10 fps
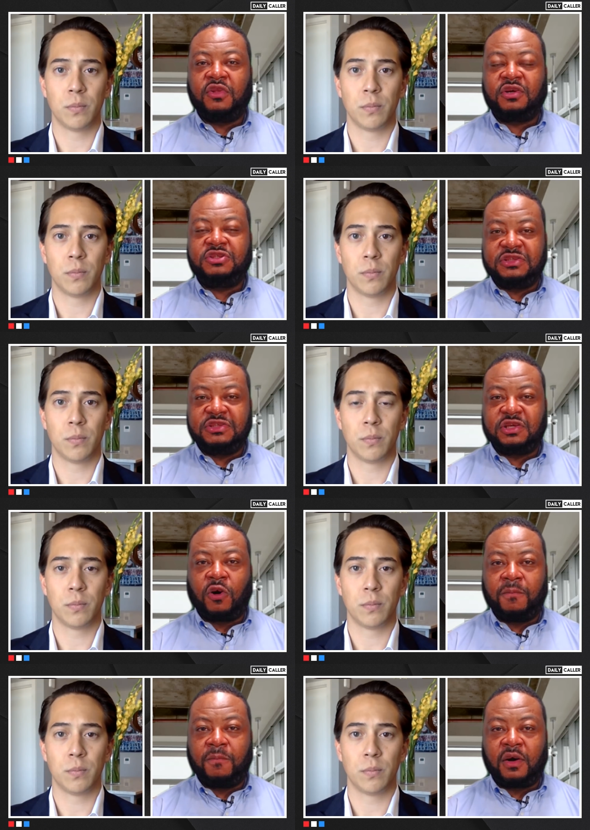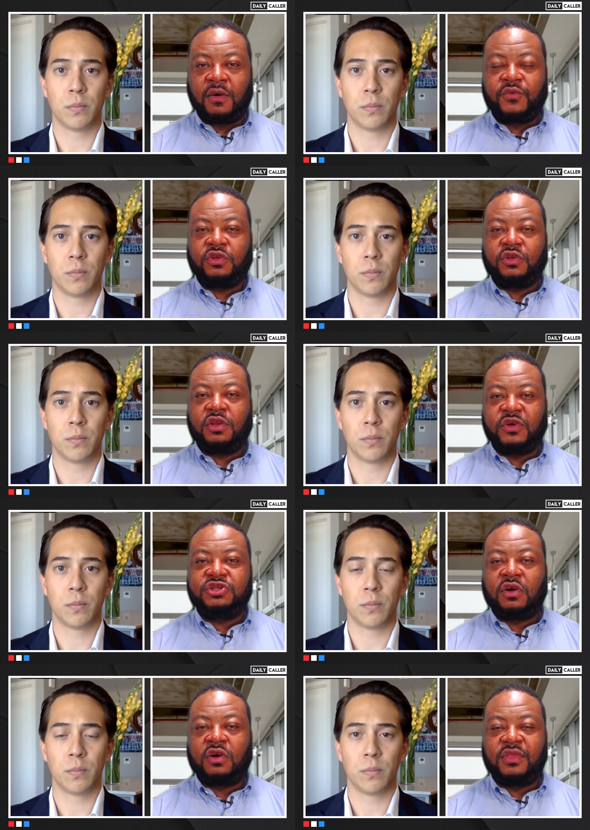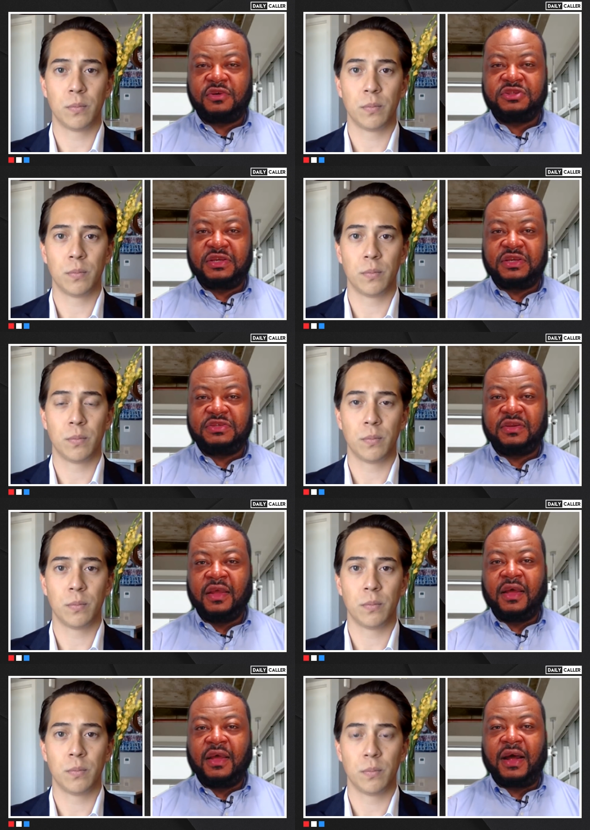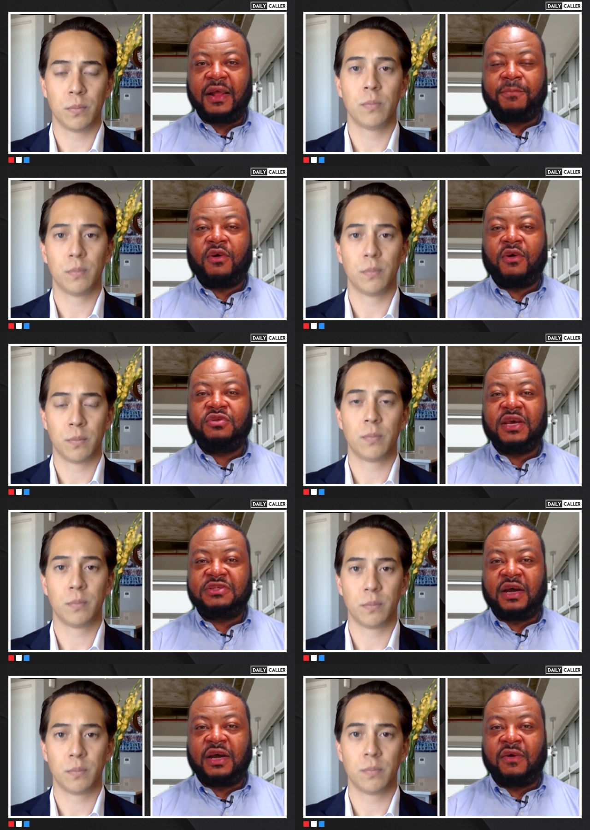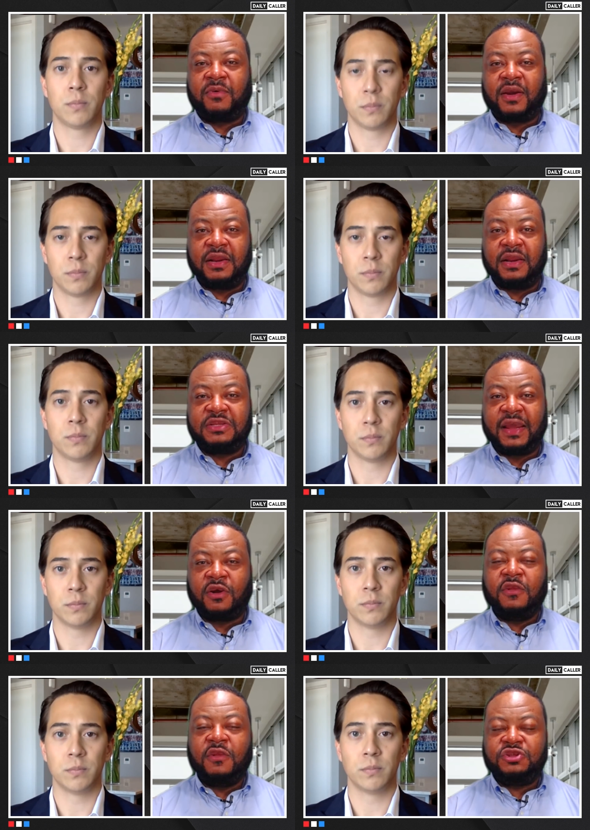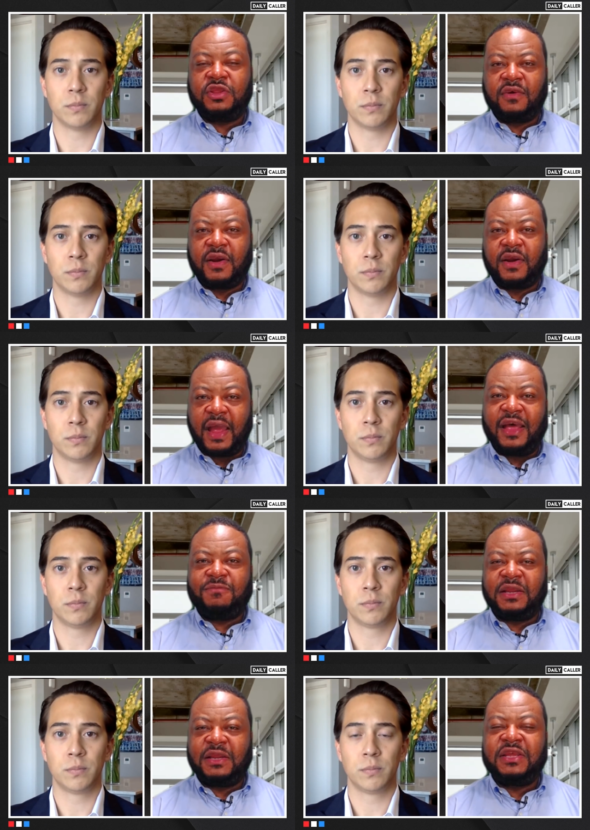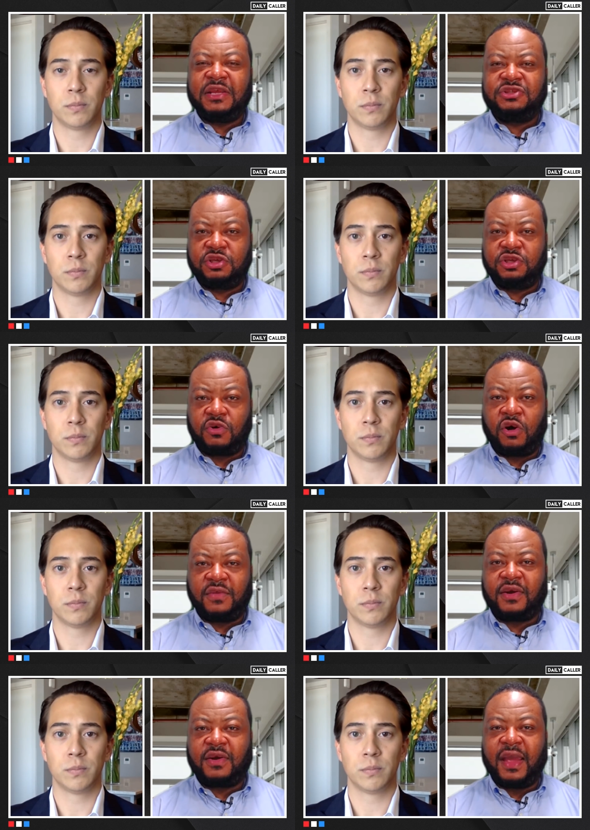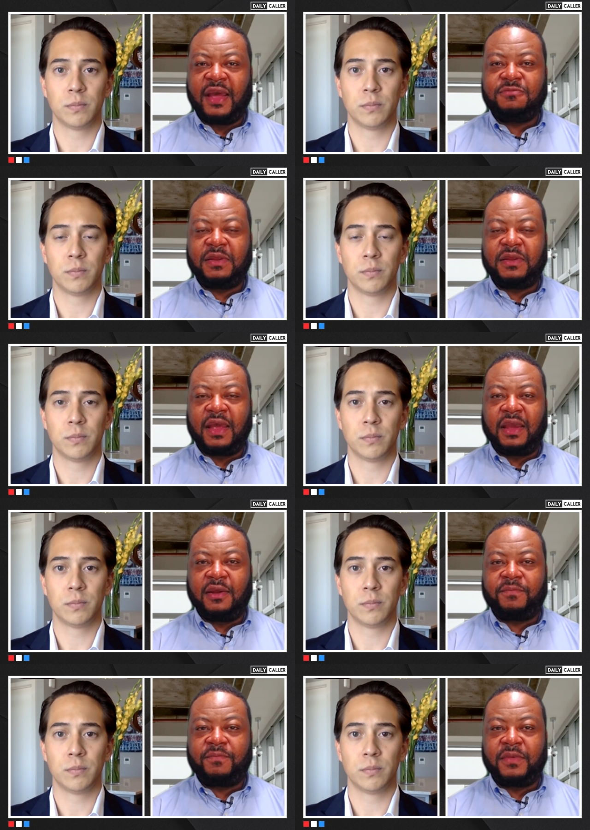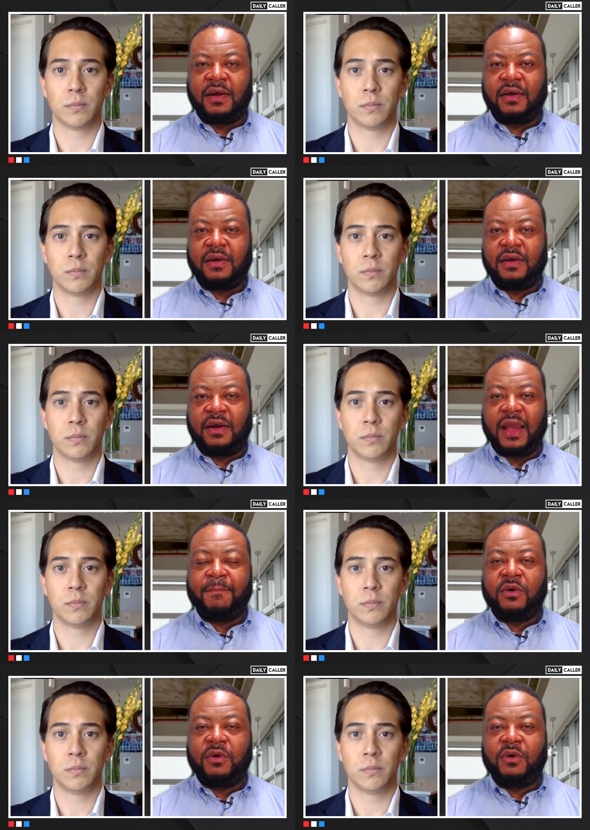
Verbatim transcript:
Speaker 1: during their season, uh, during the restart of their season, uh, in protest of Breonna Taylor. So there, there has been attention to on it. There has been a uh,